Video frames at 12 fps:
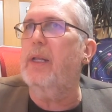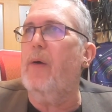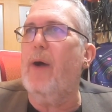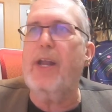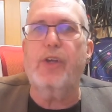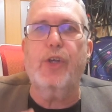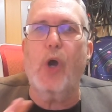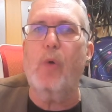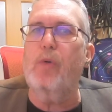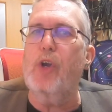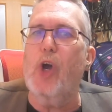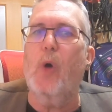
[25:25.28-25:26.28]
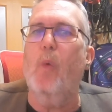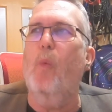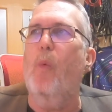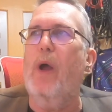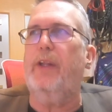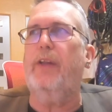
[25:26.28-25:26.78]
I don't know
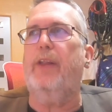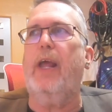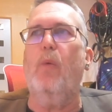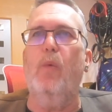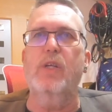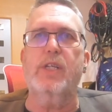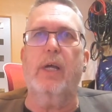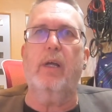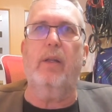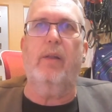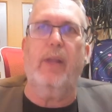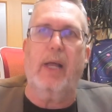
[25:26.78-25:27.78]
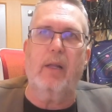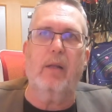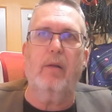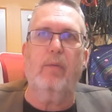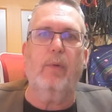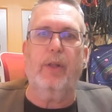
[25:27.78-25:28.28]
whether there was a
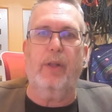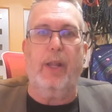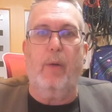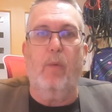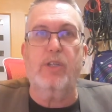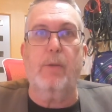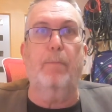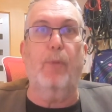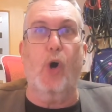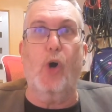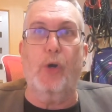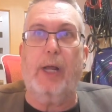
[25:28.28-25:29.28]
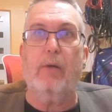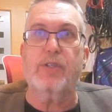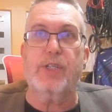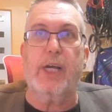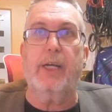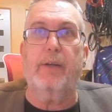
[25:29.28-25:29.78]
board
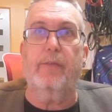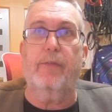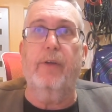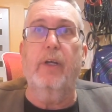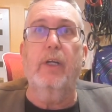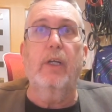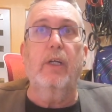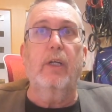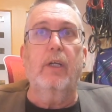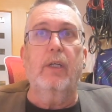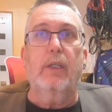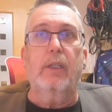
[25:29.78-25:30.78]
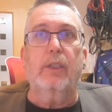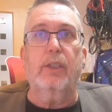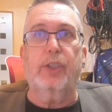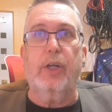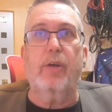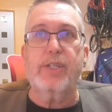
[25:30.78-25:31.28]
outside of
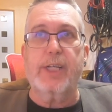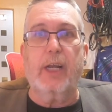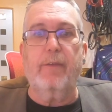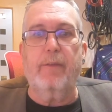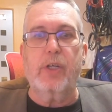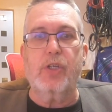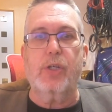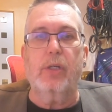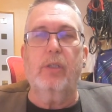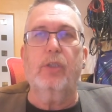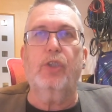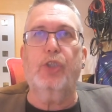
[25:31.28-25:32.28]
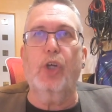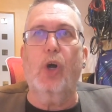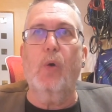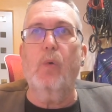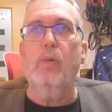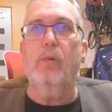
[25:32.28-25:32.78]
the Jerry Sadowitz
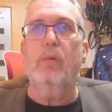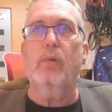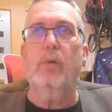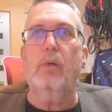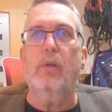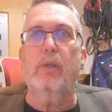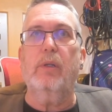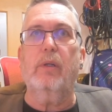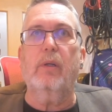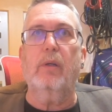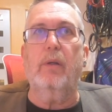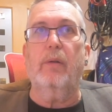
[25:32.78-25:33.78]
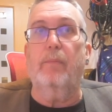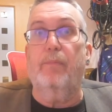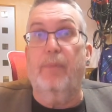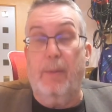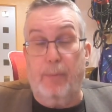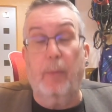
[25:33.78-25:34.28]
show.
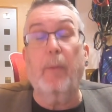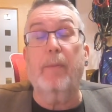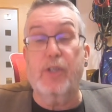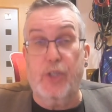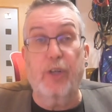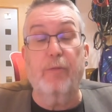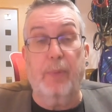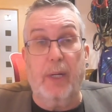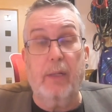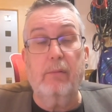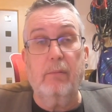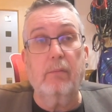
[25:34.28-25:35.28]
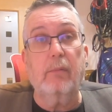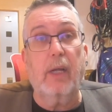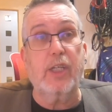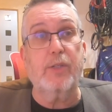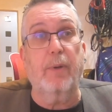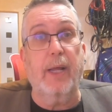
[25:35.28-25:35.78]
There probably should have been
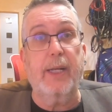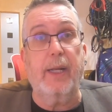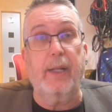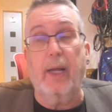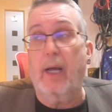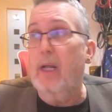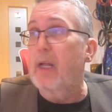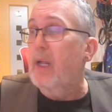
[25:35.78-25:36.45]
explaining that.